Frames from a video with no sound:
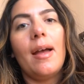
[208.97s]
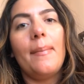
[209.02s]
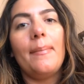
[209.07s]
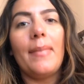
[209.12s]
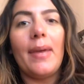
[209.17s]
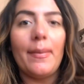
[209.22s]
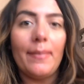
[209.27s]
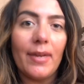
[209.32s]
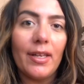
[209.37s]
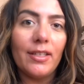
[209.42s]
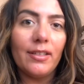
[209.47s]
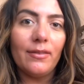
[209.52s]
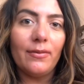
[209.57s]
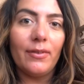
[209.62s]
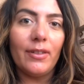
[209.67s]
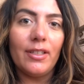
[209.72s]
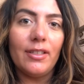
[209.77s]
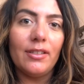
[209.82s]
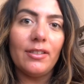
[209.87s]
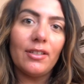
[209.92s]
My best
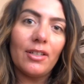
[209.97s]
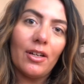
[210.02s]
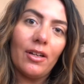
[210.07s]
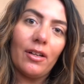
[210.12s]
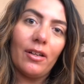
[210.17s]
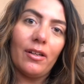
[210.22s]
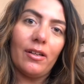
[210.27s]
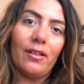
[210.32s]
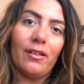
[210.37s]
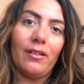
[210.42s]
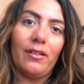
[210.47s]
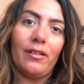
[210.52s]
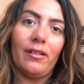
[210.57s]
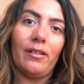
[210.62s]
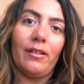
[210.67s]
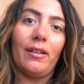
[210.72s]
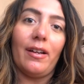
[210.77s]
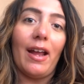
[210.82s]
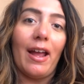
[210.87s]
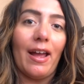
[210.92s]
friends
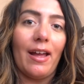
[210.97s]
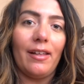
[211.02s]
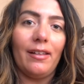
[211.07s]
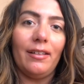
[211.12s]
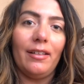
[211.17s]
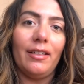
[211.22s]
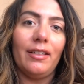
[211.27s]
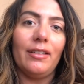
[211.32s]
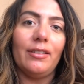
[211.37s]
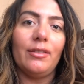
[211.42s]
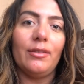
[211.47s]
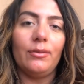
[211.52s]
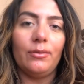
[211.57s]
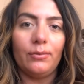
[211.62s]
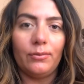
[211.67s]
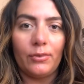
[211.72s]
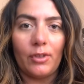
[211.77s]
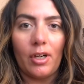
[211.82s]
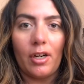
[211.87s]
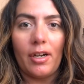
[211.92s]
are Alex,
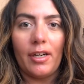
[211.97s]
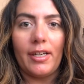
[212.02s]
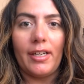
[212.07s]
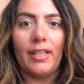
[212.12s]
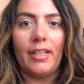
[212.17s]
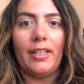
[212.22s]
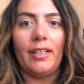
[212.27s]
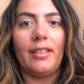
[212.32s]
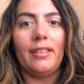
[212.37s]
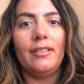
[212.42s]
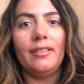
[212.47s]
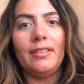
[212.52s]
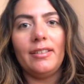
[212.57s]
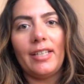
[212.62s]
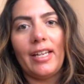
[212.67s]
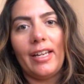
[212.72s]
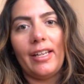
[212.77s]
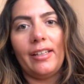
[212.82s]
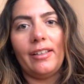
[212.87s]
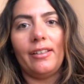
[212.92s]
Ronnie,
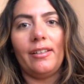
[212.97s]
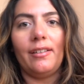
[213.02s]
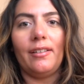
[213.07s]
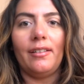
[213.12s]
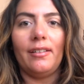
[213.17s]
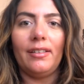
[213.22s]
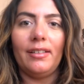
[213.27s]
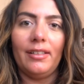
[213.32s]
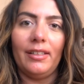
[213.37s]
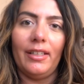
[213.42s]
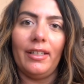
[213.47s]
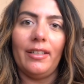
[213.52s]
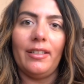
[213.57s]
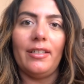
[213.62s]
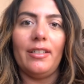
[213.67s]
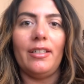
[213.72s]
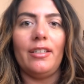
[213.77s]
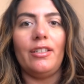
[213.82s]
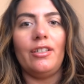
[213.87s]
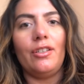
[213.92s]
Taylor,
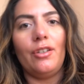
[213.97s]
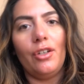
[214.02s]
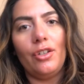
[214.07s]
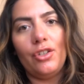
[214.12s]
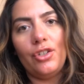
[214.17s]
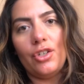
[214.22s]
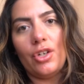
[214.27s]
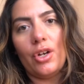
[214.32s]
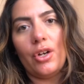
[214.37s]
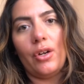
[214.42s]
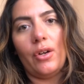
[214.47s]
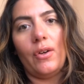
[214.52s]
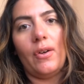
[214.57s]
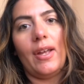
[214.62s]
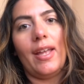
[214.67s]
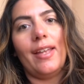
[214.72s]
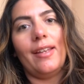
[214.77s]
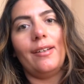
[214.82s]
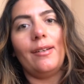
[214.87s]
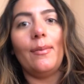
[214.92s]
Clinton, Joe,
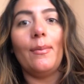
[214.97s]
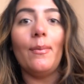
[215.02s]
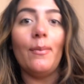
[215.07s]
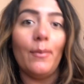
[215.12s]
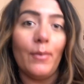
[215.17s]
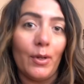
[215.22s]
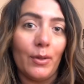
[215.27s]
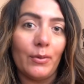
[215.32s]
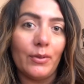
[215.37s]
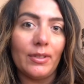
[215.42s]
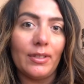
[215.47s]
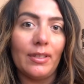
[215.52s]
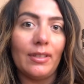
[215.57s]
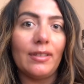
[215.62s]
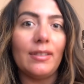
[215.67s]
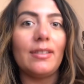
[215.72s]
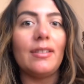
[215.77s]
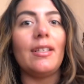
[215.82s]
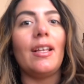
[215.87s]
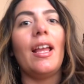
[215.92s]
and
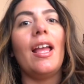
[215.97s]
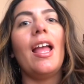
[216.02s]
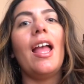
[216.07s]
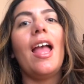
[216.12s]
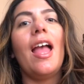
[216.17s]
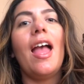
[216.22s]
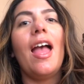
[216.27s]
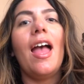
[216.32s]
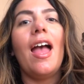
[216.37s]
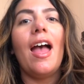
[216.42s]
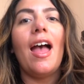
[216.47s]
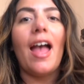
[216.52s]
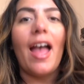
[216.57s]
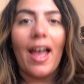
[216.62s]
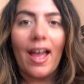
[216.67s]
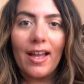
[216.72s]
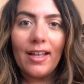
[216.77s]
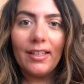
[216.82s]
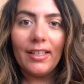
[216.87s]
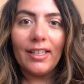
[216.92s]
Moses.
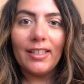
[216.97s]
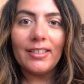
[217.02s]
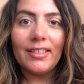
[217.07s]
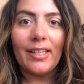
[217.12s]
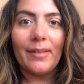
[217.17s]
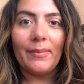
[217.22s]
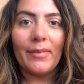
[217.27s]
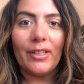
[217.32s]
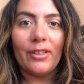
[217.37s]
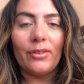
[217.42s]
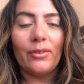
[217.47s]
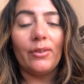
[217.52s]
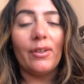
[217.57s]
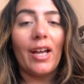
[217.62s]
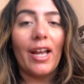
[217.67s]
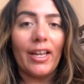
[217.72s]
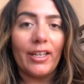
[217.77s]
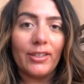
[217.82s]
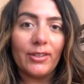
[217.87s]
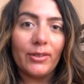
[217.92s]
Alex I met through
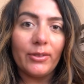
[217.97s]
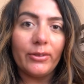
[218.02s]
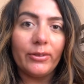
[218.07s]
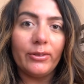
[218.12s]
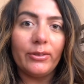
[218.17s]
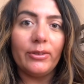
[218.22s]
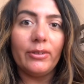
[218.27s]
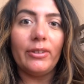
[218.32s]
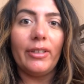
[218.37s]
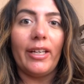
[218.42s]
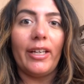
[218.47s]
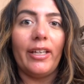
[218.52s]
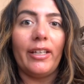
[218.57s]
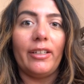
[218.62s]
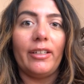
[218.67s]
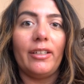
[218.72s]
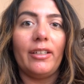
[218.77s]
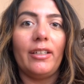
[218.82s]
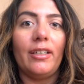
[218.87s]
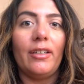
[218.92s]
high school,
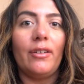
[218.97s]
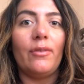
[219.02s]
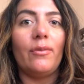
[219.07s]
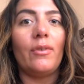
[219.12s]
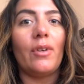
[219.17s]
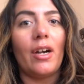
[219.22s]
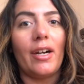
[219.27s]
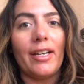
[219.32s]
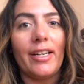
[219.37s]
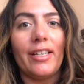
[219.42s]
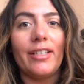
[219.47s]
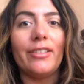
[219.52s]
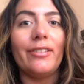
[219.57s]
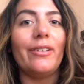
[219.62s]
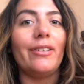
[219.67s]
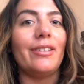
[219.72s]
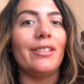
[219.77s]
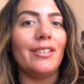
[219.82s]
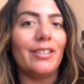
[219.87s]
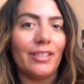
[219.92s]
and Ronnie is
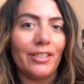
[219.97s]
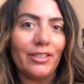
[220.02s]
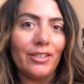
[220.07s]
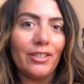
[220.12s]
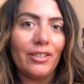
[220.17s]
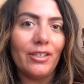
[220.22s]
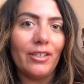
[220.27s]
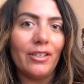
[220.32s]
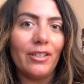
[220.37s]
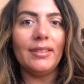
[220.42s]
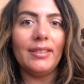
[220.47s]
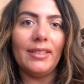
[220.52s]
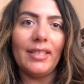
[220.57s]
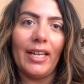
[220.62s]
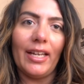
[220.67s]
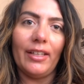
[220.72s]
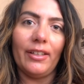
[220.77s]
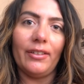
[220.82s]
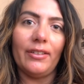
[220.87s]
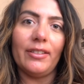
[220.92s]
her sister.
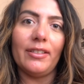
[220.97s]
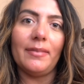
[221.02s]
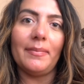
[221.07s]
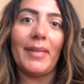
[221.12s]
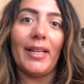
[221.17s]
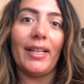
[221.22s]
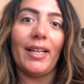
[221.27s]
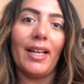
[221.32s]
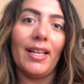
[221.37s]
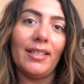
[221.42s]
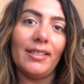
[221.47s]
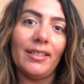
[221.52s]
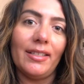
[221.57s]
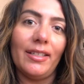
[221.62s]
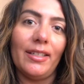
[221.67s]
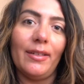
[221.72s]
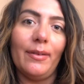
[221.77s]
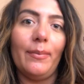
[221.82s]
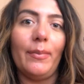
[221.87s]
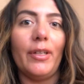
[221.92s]
Taylor's my
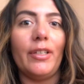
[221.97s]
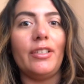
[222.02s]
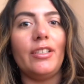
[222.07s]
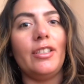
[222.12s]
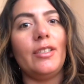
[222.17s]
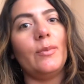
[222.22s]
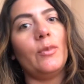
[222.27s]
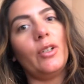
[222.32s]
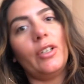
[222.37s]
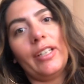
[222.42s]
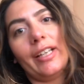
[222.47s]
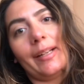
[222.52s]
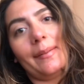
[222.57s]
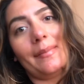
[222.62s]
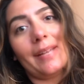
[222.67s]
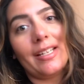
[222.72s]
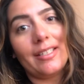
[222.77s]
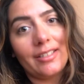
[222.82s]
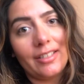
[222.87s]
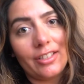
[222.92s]
cousin, but she's more
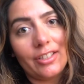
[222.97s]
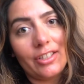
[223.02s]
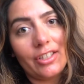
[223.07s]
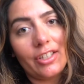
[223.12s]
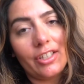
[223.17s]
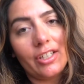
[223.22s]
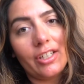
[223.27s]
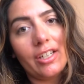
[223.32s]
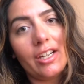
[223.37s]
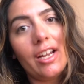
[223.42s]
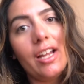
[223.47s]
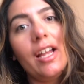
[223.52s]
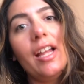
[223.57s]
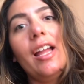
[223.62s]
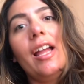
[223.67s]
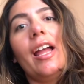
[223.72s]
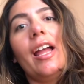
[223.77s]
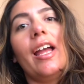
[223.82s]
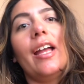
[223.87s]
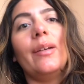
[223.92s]
like my sister,
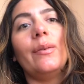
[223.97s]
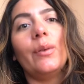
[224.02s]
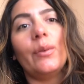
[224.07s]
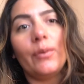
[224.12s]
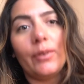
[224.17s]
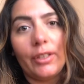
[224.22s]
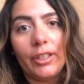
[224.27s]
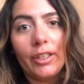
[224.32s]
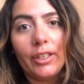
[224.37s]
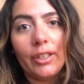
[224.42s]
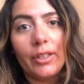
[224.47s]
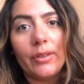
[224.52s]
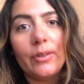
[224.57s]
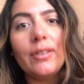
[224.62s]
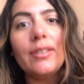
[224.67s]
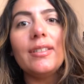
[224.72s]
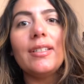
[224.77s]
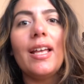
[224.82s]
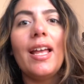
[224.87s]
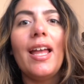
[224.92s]
and we're really
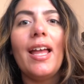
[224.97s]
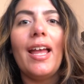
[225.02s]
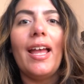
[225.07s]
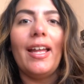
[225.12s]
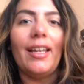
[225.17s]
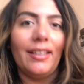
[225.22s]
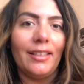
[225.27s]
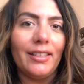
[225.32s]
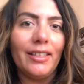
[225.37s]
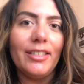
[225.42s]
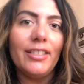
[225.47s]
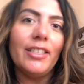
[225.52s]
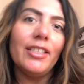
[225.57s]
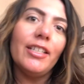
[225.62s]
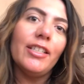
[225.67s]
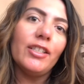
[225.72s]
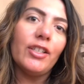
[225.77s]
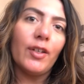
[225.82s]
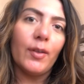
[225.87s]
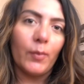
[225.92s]
close. And
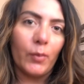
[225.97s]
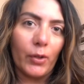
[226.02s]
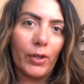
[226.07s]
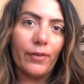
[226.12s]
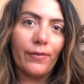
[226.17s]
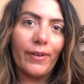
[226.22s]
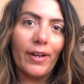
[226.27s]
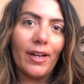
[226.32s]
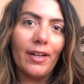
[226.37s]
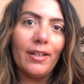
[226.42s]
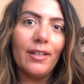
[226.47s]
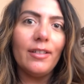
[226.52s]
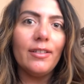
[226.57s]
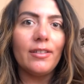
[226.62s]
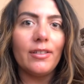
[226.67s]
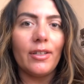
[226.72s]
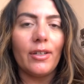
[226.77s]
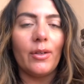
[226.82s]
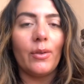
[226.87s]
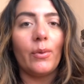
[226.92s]
Clinton is her boyfriend,
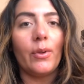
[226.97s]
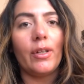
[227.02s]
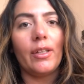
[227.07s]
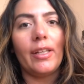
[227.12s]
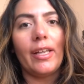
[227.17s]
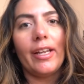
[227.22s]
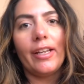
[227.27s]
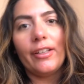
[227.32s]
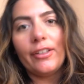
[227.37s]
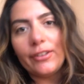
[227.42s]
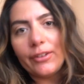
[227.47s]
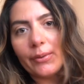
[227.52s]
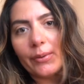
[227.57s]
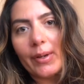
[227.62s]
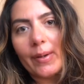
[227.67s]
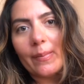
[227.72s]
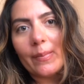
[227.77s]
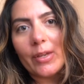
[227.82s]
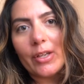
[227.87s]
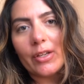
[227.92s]
so we're like the
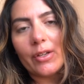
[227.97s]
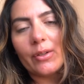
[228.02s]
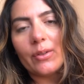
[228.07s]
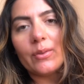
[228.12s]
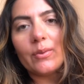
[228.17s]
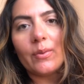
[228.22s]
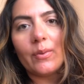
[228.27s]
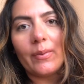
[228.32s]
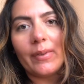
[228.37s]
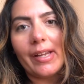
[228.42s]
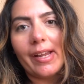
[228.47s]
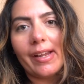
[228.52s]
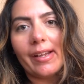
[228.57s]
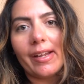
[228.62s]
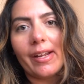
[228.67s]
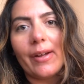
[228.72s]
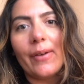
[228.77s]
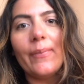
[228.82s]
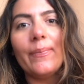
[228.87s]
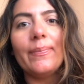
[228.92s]
3 amigos when we
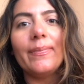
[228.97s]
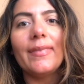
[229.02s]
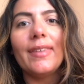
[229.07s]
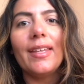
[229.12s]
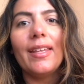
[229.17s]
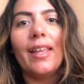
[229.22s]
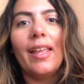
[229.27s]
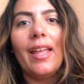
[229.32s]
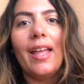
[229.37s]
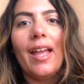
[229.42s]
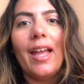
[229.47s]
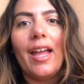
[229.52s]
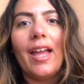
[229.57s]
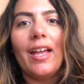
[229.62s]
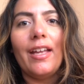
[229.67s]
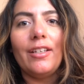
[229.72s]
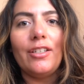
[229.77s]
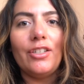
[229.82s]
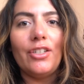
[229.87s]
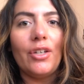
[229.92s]
hang out.
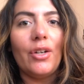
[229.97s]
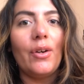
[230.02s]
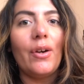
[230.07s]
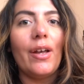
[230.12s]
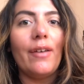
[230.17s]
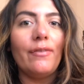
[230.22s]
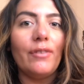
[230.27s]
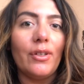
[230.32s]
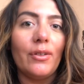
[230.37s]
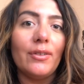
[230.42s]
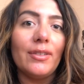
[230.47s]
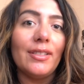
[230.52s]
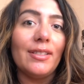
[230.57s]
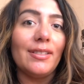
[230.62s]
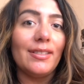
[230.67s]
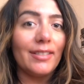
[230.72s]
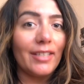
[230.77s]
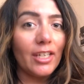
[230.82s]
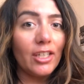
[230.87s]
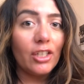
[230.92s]
And Joe I've known
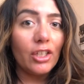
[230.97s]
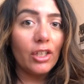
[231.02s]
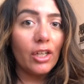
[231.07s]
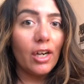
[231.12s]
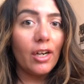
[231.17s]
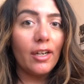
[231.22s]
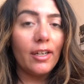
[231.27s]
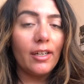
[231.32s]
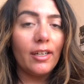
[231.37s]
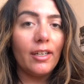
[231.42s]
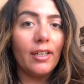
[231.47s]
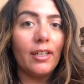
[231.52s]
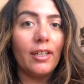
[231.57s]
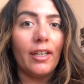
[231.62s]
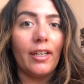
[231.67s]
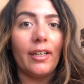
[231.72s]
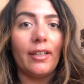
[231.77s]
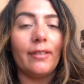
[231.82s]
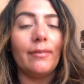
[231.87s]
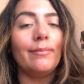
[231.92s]
since
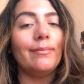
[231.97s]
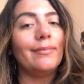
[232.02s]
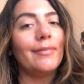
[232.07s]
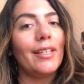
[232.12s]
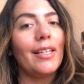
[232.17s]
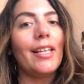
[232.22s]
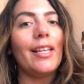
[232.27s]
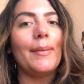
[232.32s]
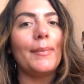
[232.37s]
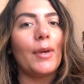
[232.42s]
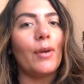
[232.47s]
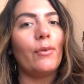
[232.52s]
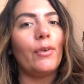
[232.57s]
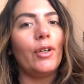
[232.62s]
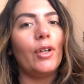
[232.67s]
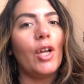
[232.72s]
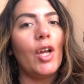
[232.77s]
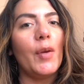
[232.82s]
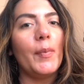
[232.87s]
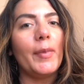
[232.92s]
kindergarten, and he's my
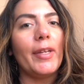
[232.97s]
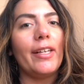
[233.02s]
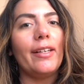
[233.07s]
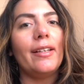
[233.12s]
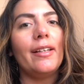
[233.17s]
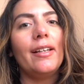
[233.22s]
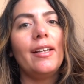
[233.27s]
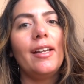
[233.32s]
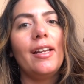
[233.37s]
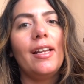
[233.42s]
real homie.